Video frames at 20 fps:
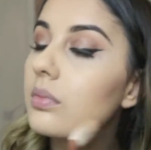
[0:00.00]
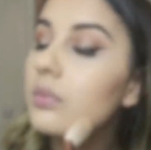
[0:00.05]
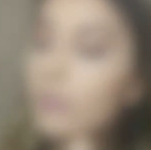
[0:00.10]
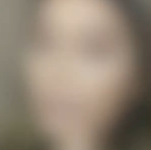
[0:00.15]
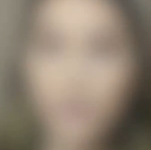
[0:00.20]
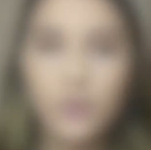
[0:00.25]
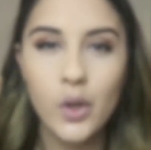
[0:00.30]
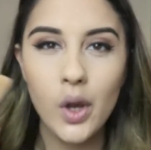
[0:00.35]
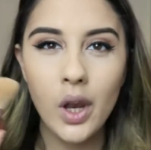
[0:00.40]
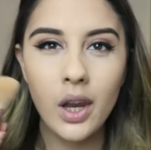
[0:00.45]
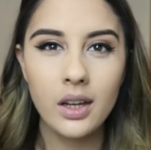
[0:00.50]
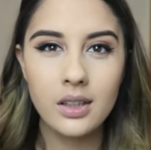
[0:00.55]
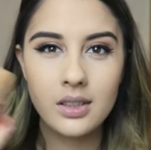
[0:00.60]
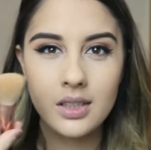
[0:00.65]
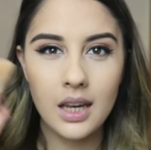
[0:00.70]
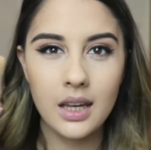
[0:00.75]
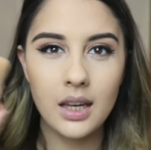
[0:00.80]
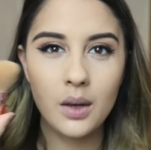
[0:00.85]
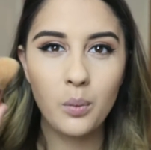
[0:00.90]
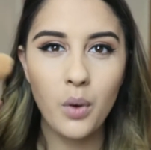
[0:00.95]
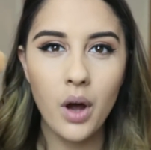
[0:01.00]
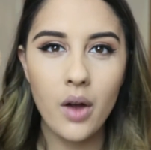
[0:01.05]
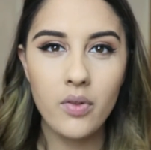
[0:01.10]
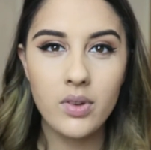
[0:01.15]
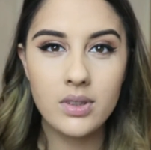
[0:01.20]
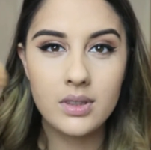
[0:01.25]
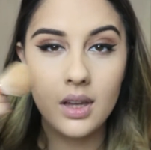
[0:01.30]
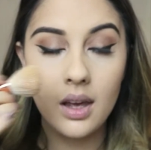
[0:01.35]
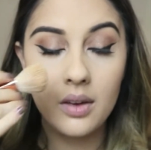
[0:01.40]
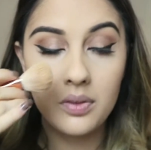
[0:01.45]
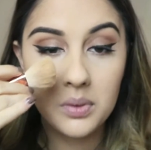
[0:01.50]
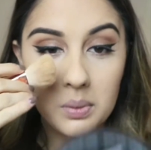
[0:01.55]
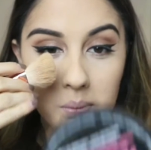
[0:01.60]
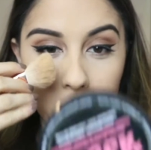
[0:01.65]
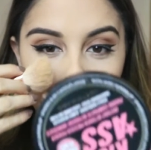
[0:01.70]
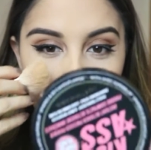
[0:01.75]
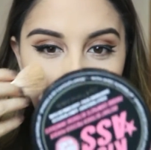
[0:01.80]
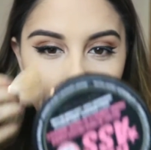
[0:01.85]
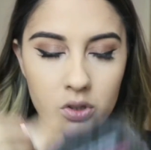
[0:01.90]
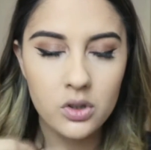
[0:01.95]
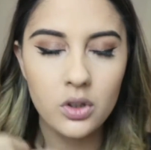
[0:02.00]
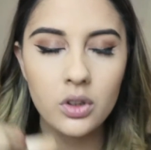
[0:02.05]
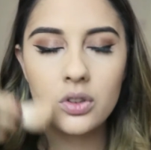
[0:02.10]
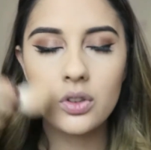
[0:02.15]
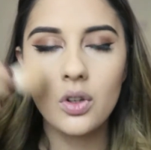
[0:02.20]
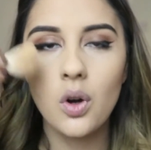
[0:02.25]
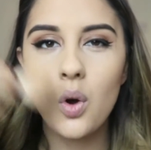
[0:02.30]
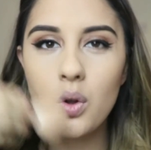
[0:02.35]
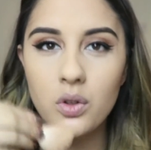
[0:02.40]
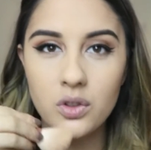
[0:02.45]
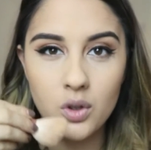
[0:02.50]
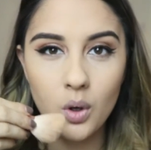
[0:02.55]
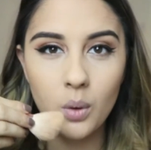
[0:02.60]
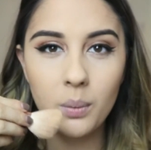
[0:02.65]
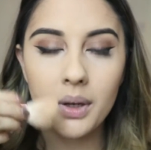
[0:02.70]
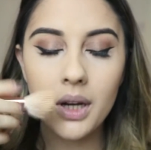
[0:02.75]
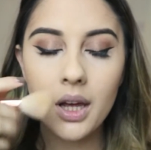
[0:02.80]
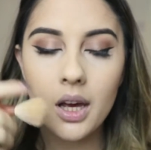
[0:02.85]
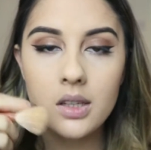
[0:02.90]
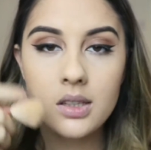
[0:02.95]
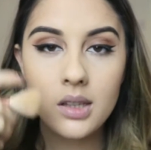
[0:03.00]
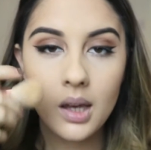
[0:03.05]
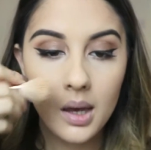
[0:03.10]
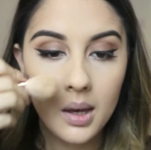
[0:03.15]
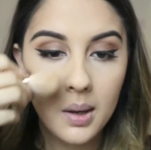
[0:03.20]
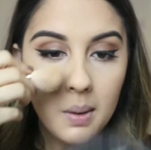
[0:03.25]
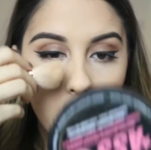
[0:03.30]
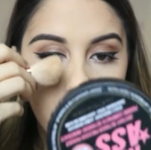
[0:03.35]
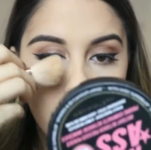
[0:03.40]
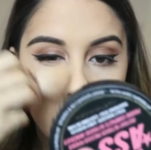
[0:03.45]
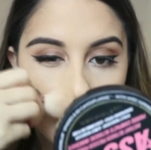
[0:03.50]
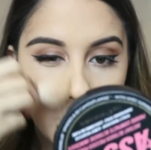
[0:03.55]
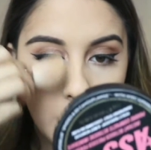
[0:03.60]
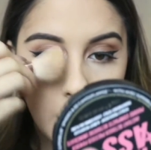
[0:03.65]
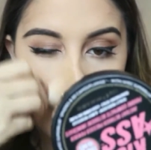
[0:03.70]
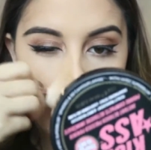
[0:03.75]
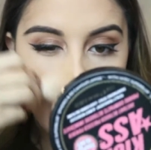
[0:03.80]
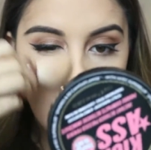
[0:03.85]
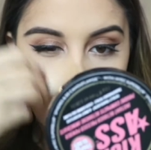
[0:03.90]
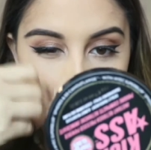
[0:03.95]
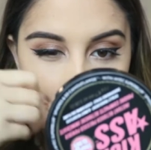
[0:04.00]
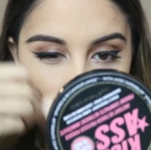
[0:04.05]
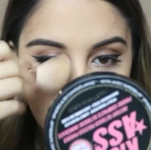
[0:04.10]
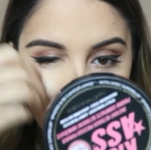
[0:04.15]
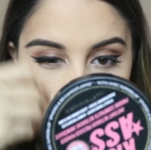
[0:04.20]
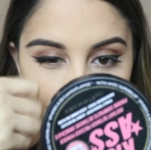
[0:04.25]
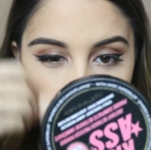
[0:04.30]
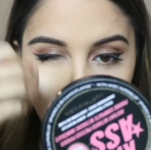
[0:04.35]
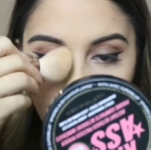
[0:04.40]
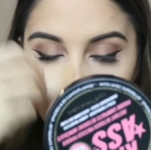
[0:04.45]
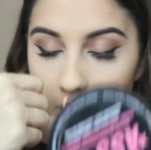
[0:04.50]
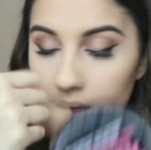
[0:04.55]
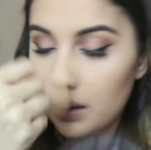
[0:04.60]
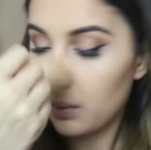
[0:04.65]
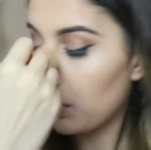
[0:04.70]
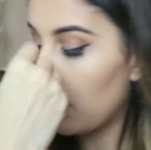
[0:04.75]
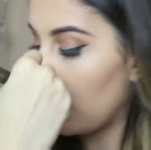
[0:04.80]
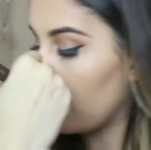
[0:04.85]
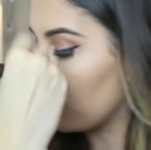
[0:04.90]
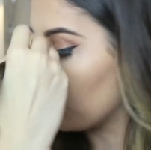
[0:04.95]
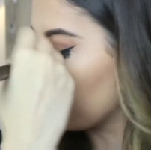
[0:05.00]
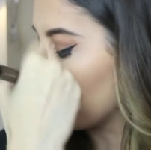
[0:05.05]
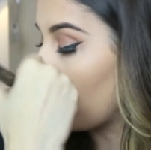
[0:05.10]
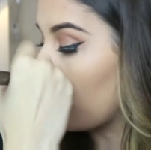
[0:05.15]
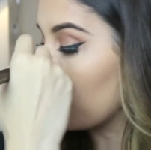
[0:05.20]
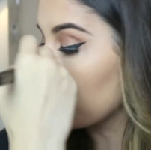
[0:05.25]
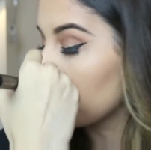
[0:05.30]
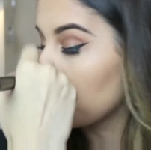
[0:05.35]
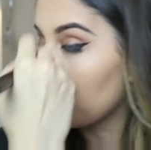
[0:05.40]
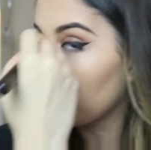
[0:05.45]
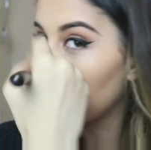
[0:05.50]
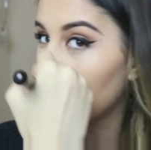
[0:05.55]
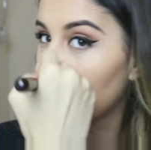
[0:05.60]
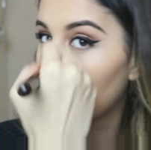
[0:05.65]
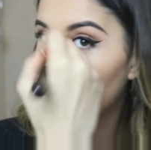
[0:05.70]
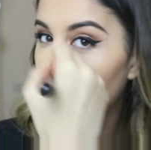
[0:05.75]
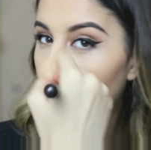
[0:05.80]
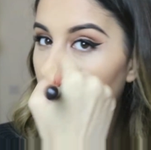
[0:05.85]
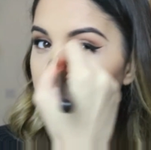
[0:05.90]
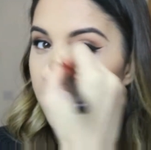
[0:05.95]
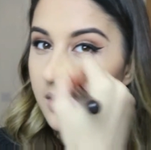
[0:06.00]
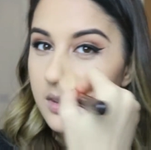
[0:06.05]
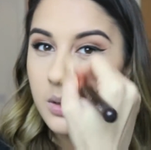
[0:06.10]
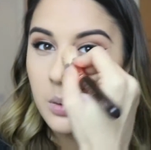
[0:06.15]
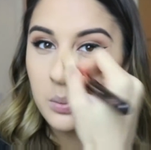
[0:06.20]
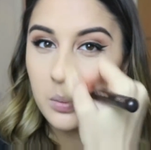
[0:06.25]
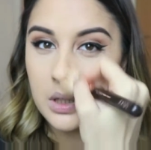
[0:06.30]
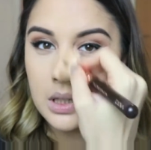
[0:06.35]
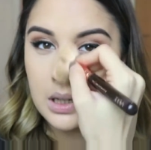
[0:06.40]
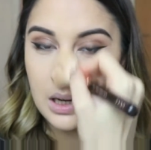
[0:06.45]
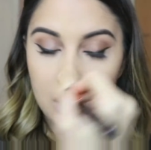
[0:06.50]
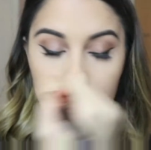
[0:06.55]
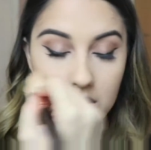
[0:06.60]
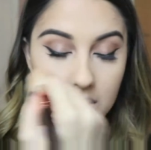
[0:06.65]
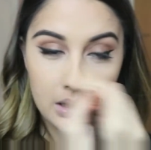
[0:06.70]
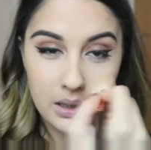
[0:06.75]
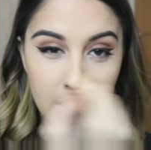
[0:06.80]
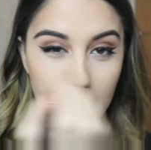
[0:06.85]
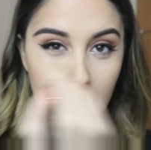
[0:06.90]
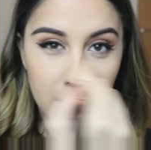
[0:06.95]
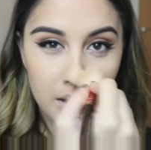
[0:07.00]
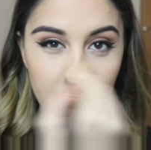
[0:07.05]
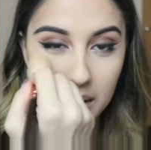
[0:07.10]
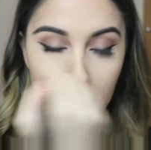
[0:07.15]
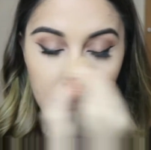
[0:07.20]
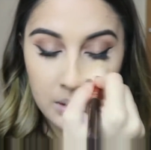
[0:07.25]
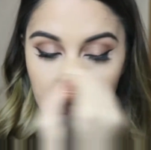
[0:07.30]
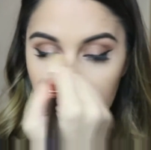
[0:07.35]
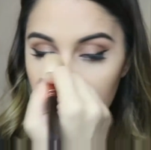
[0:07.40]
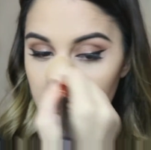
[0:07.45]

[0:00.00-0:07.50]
I also like taking whatever's left on my brush, not to contour my nose, but to kind of just create where your natural, like the sun would naturally hit you.